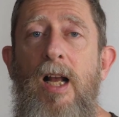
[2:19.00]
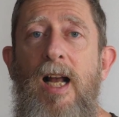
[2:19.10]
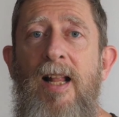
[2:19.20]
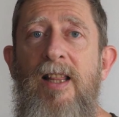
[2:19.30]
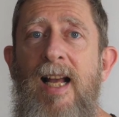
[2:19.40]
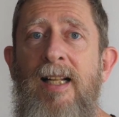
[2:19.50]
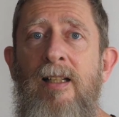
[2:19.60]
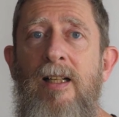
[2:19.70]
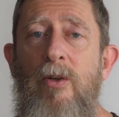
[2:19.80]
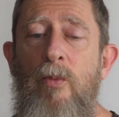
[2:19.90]
And
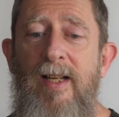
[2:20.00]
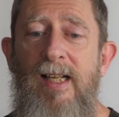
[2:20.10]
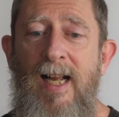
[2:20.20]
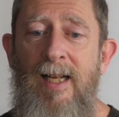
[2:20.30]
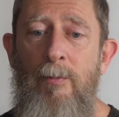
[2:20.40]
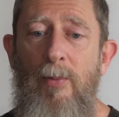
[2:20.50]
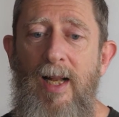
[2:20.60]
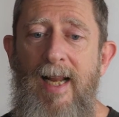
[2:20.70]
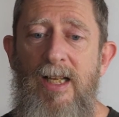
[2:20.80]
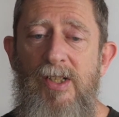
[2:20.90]
then we can
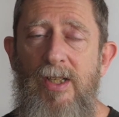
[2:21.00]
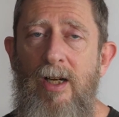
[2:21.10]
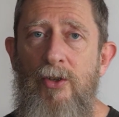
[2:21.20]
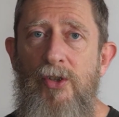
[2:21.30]
place our